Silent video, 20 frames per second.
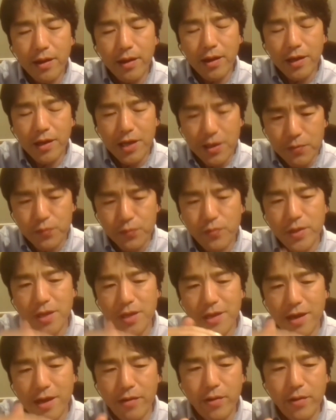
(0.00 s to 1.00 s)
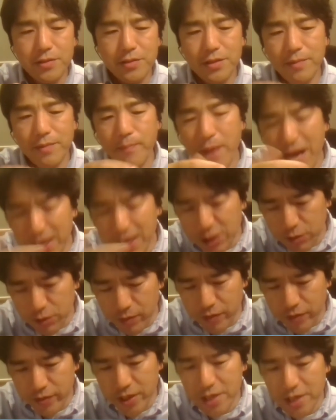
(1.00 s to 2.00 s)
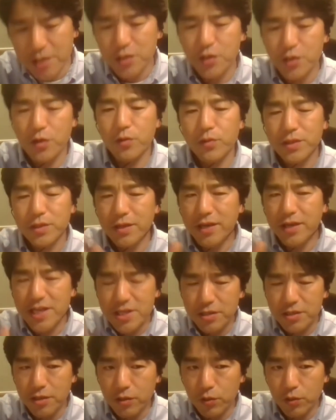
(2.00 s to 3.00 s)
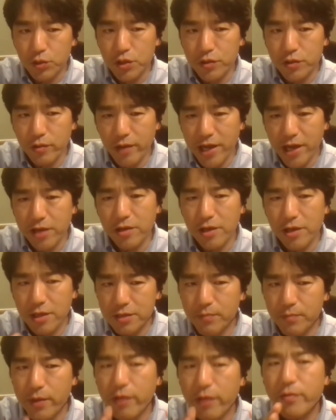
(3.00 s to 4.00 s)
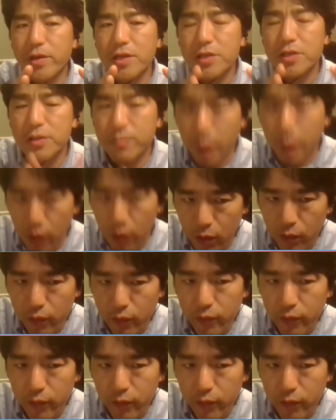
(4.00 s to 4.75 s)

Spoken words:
If we direct the maximally, so the restenosis rate is very small.